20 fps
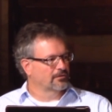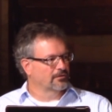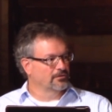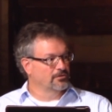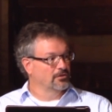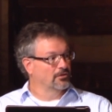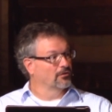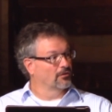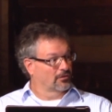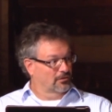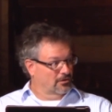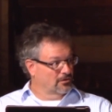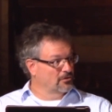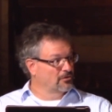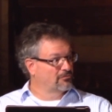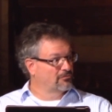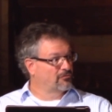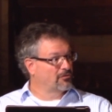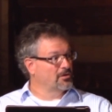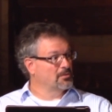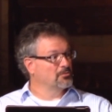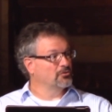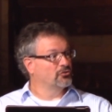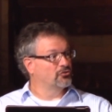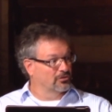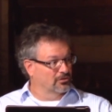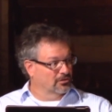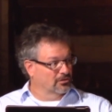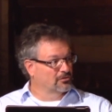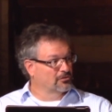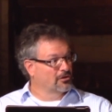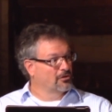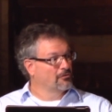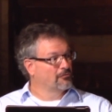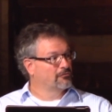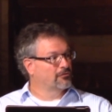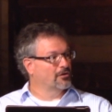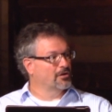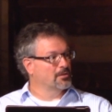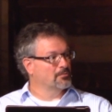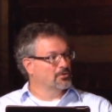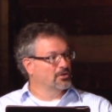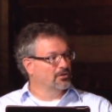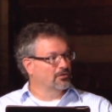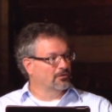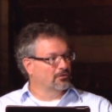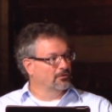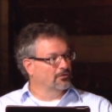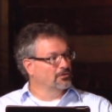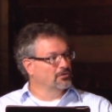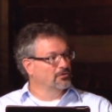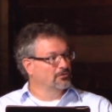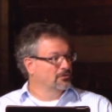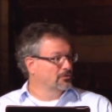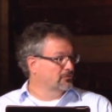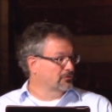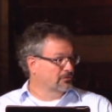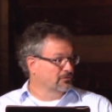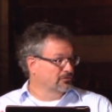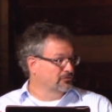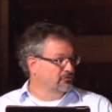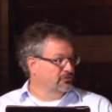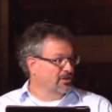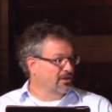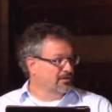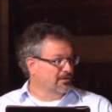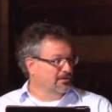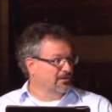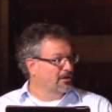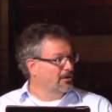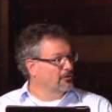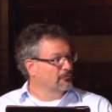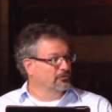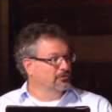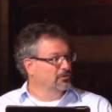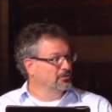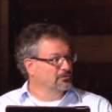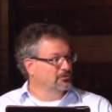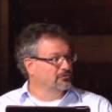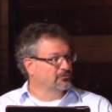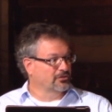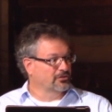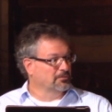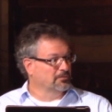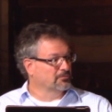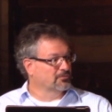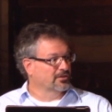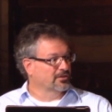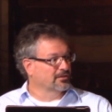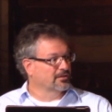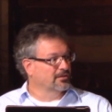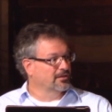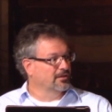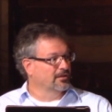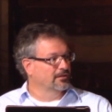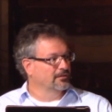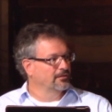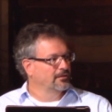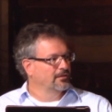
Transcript: Are you going to learn from it? You're going to grow from it? Or are you just going to shake it off and do the same thing again?